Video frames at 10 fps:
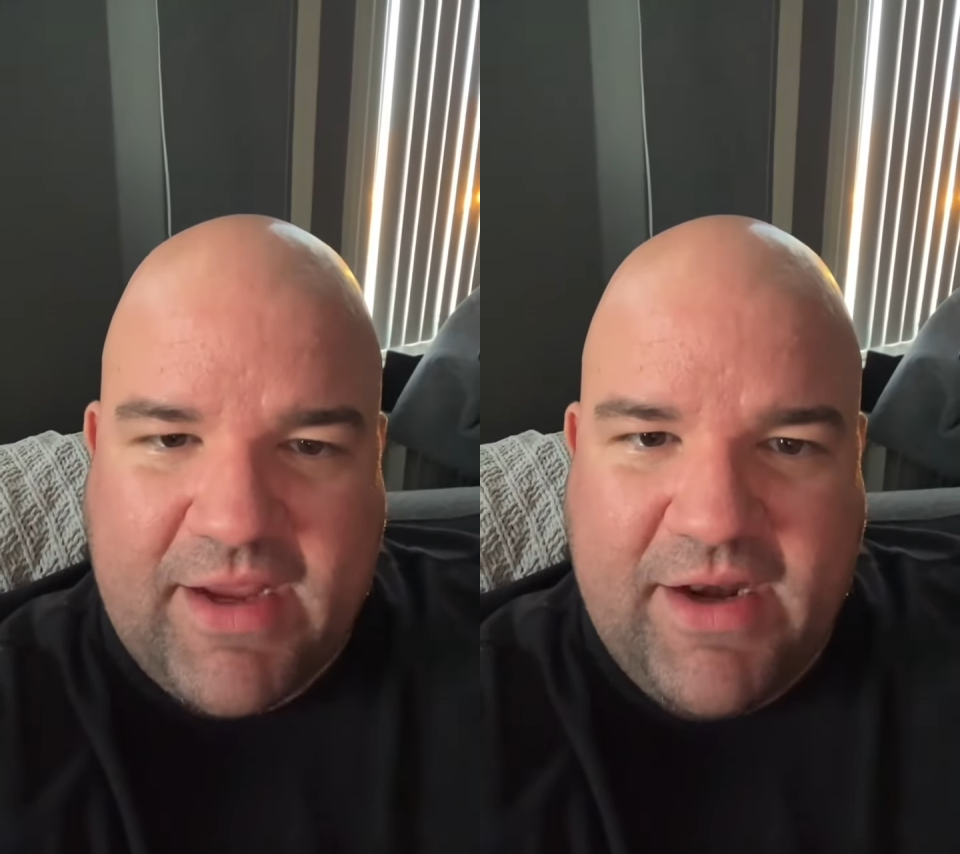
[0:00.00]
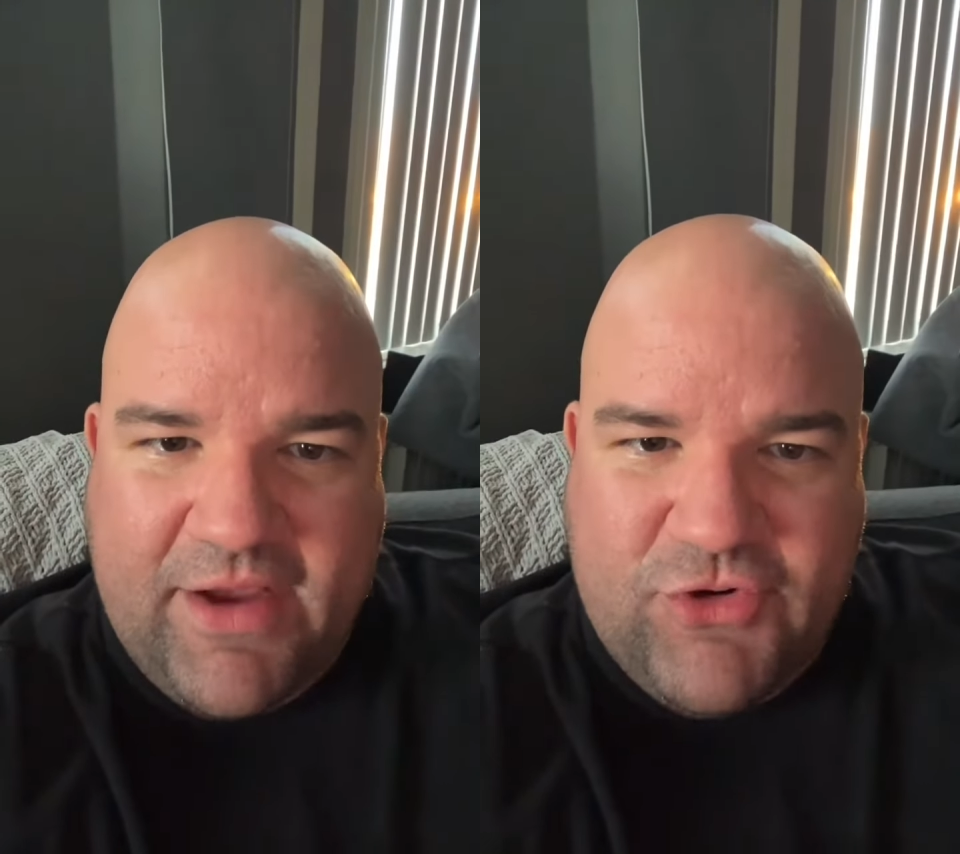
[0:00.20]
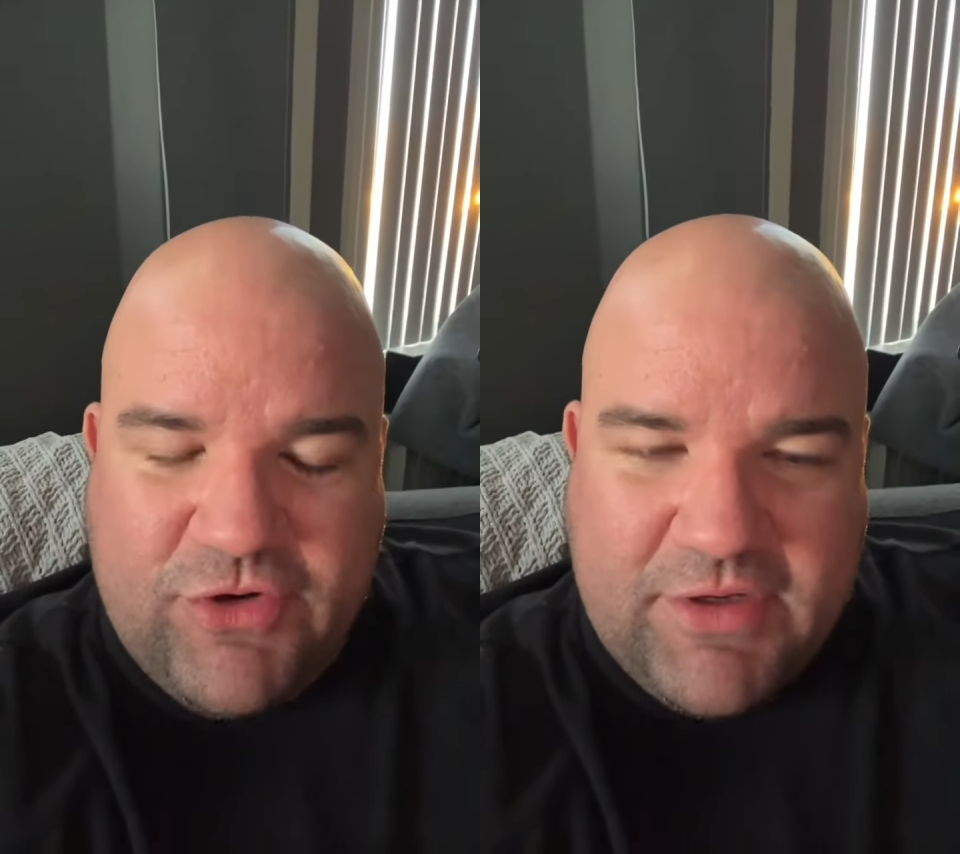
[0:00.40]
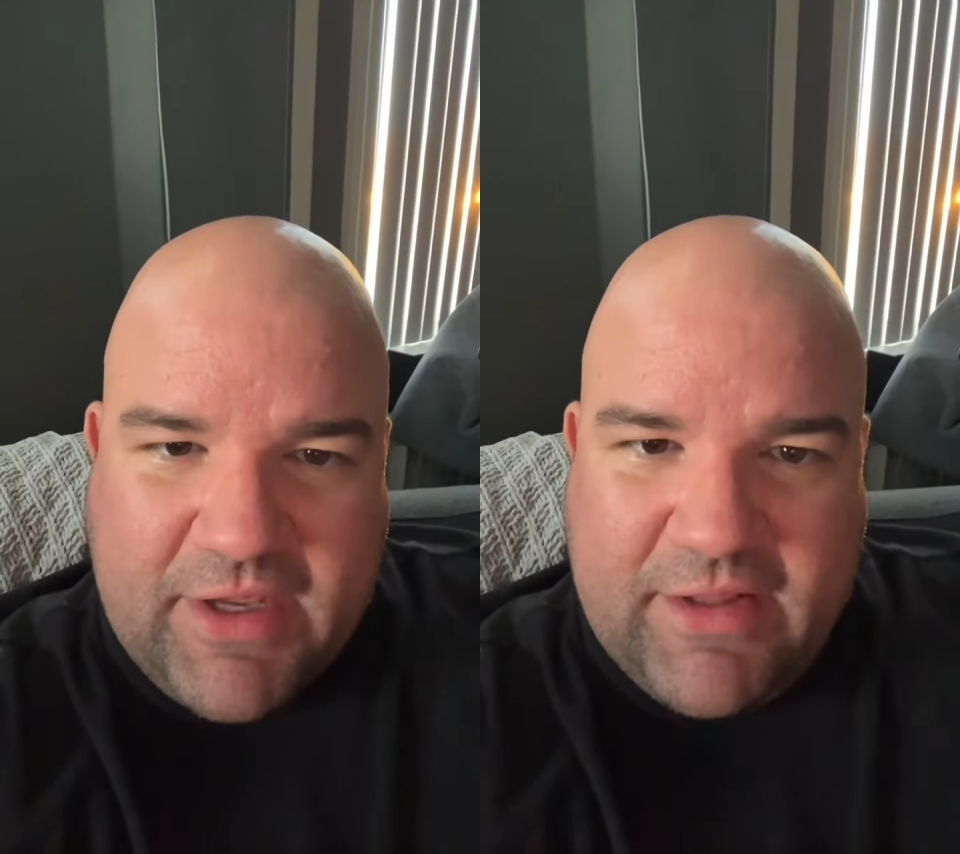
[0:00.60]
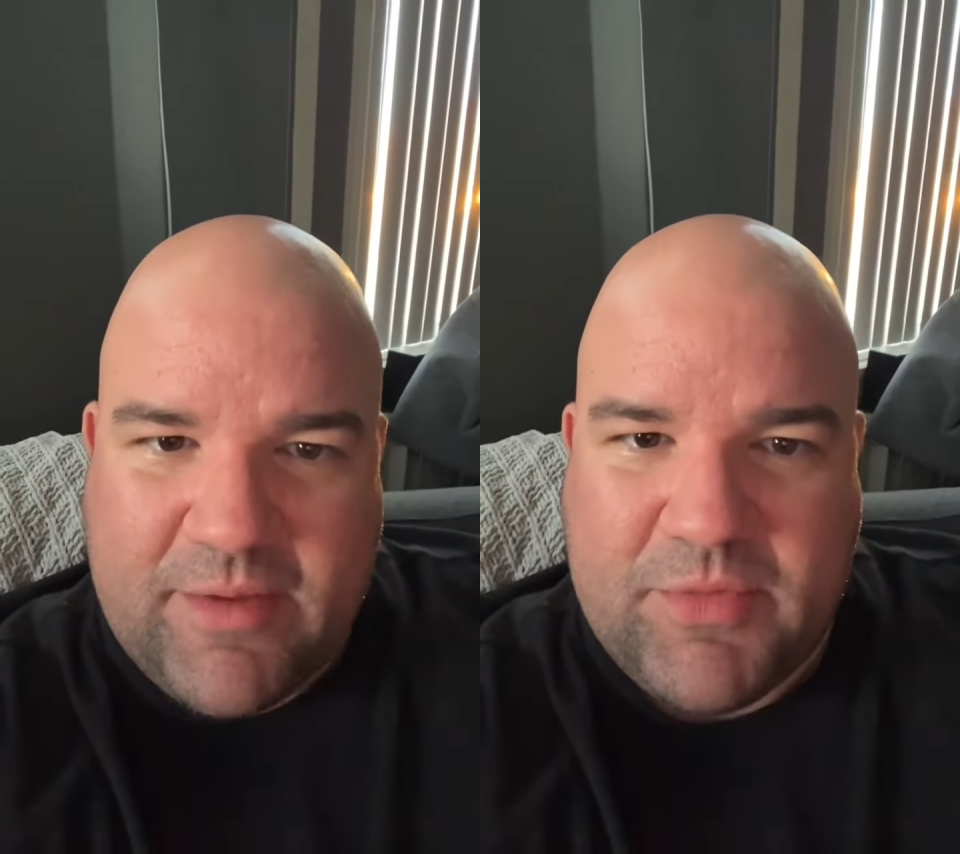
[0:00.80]
connection
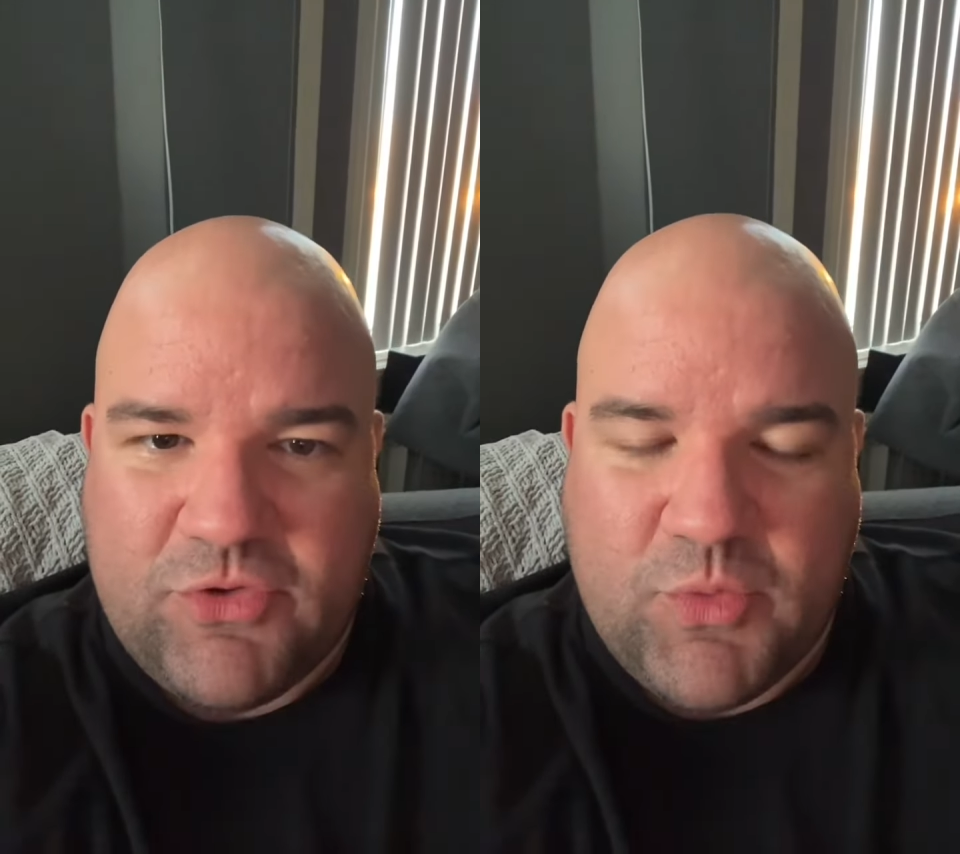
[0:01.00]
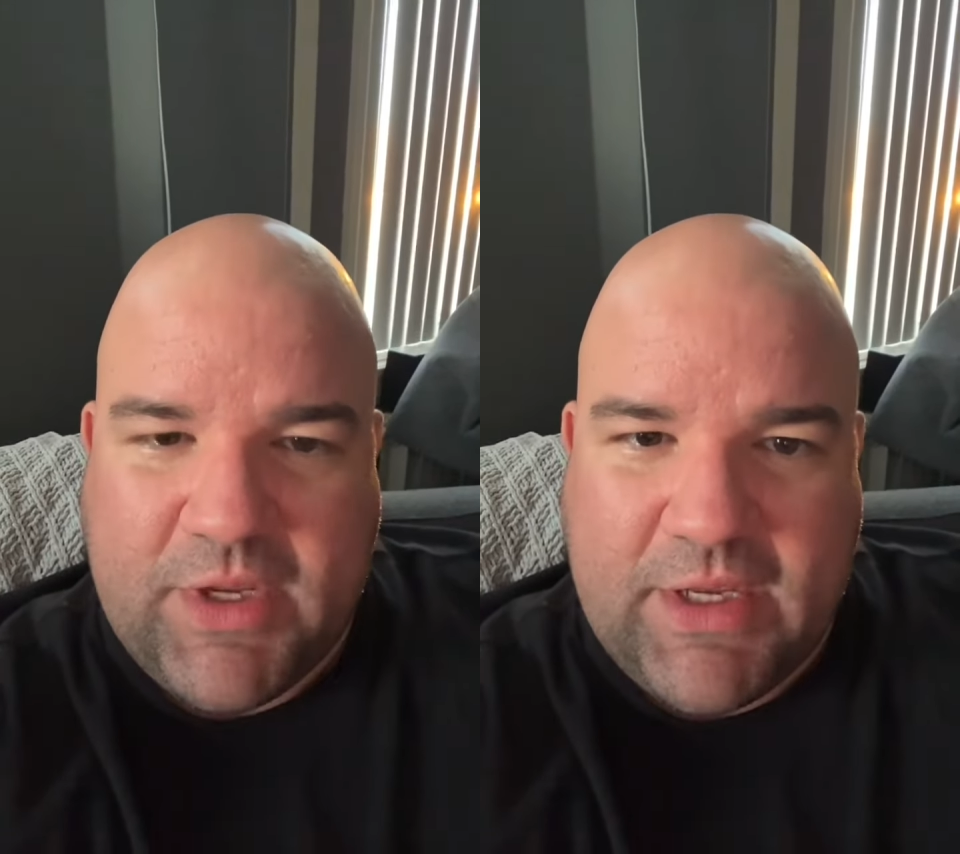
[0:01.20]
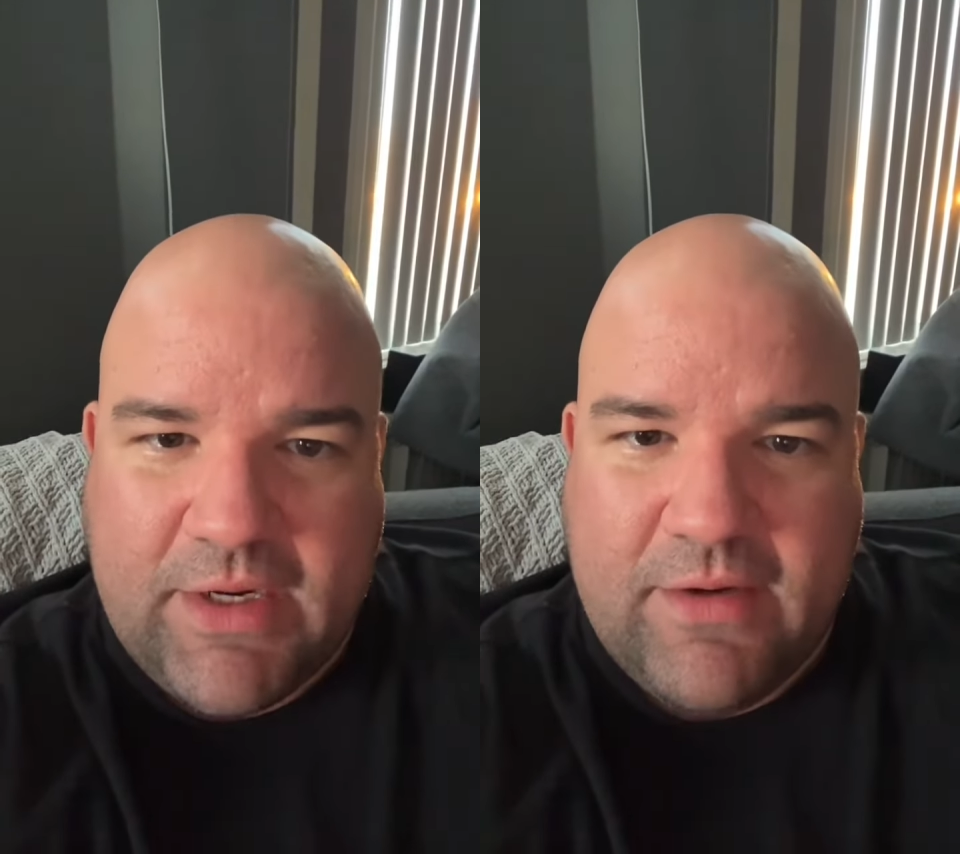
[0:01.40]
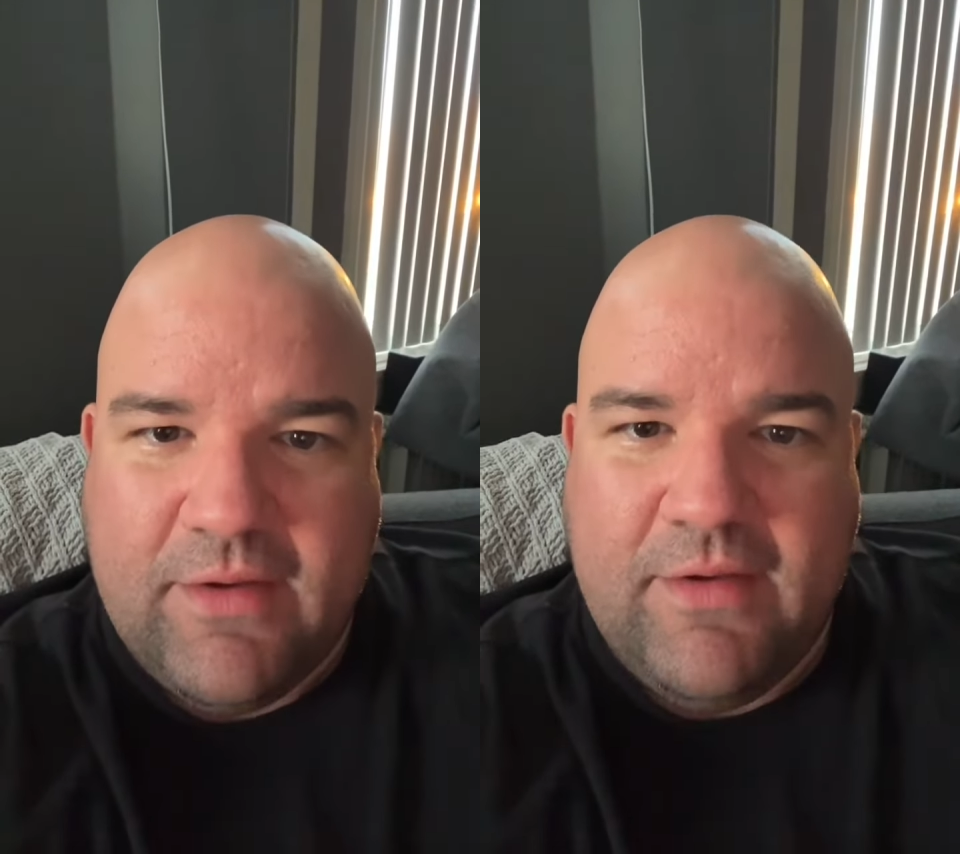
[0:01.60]
daily between,